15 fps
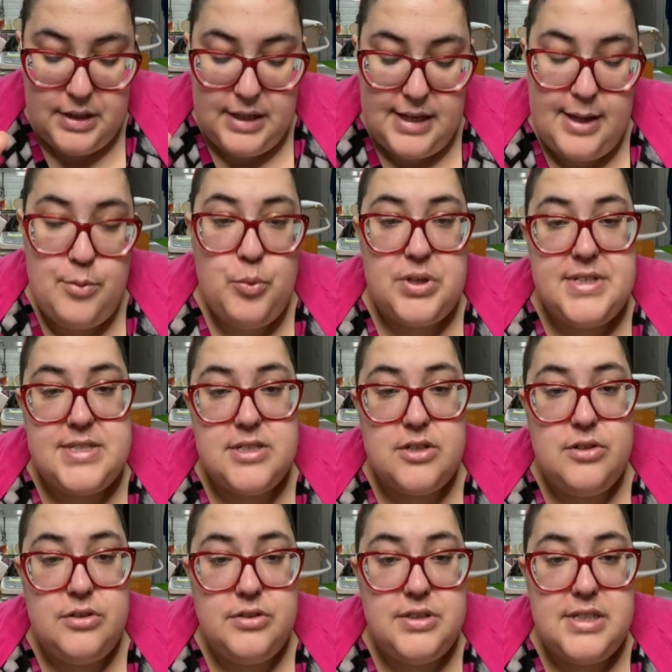And what is
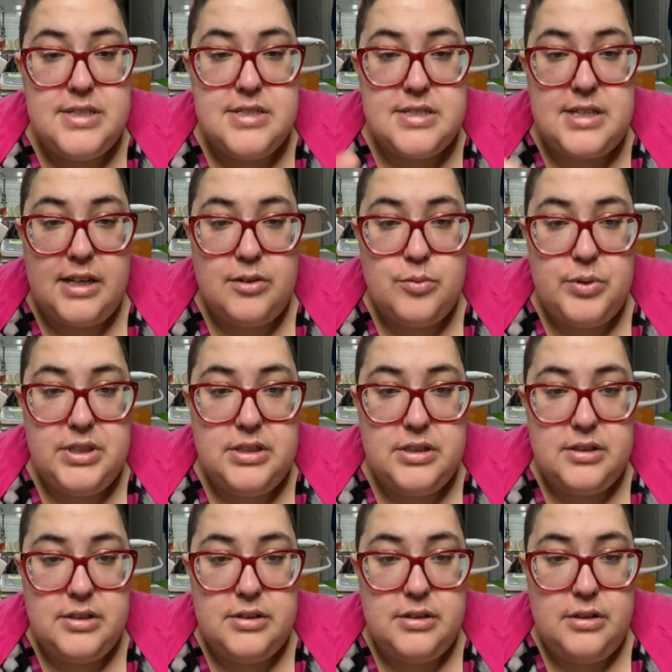good is that with
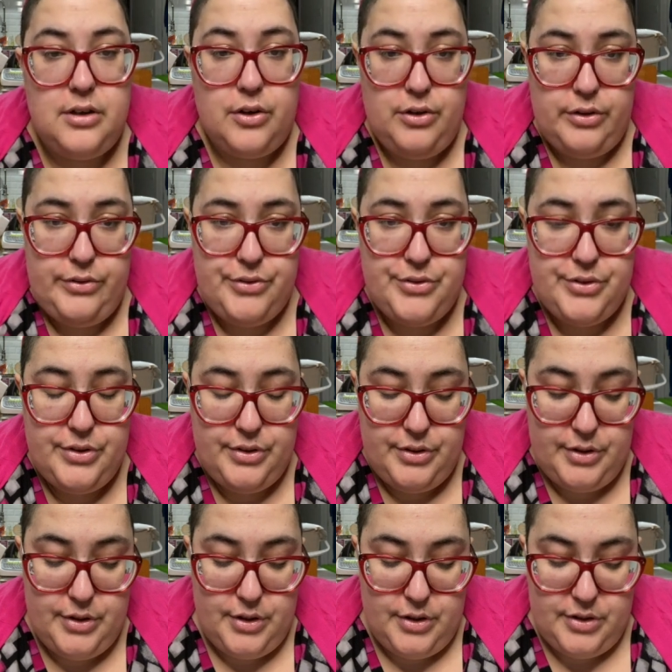Earth,
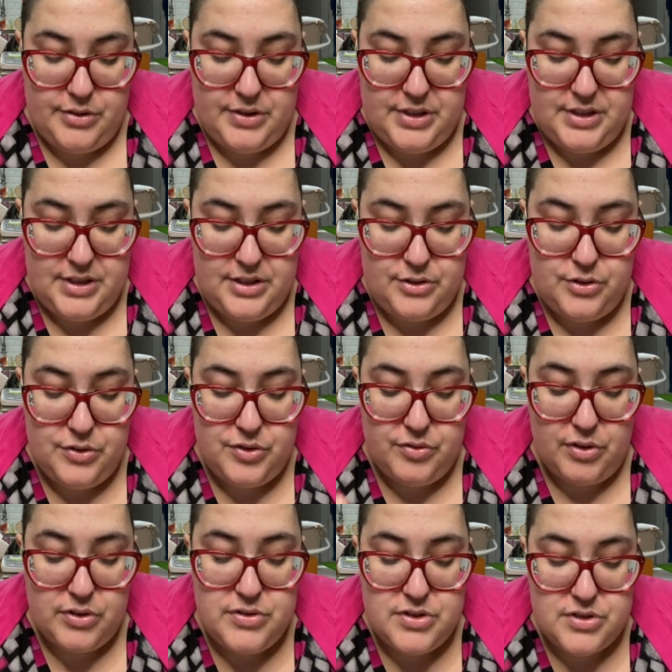the
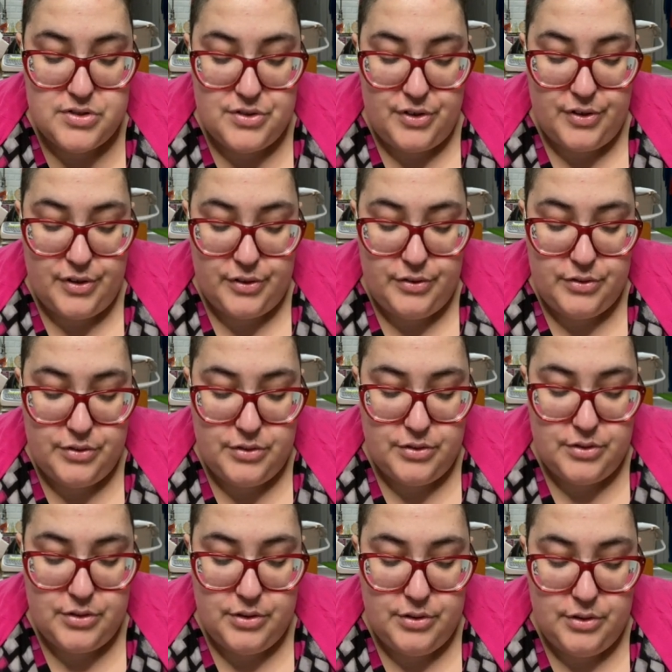universe Earth,
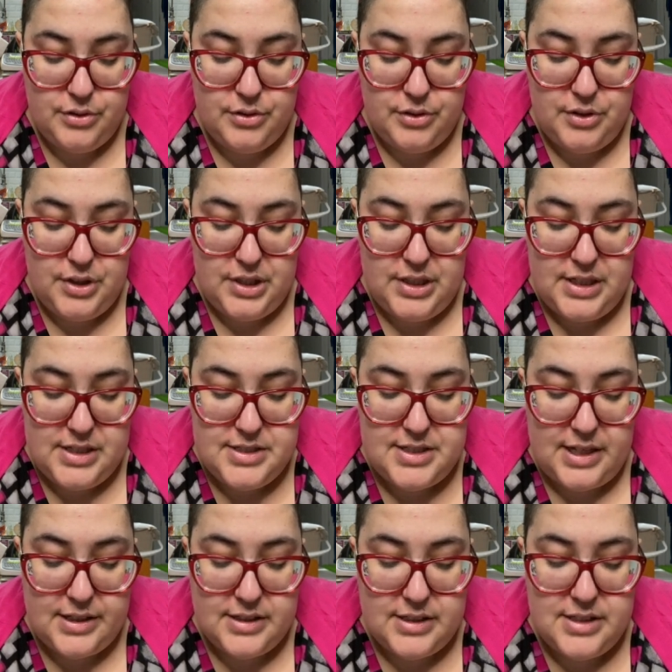is
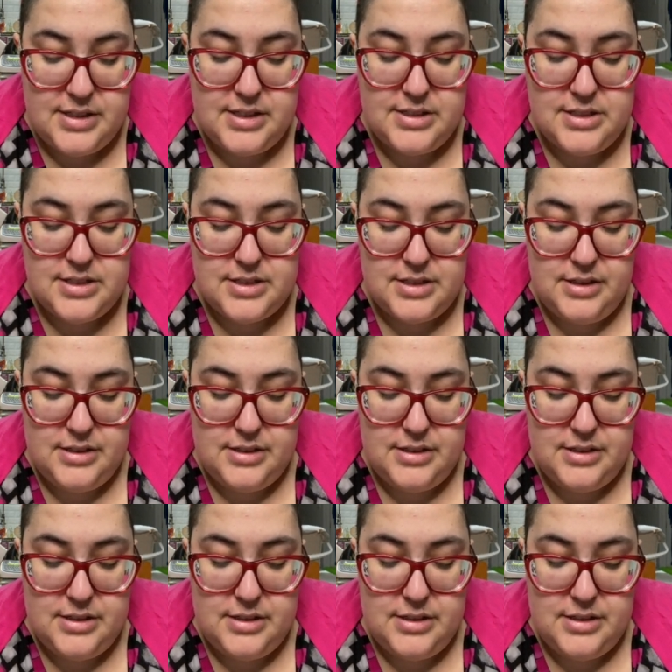that it is,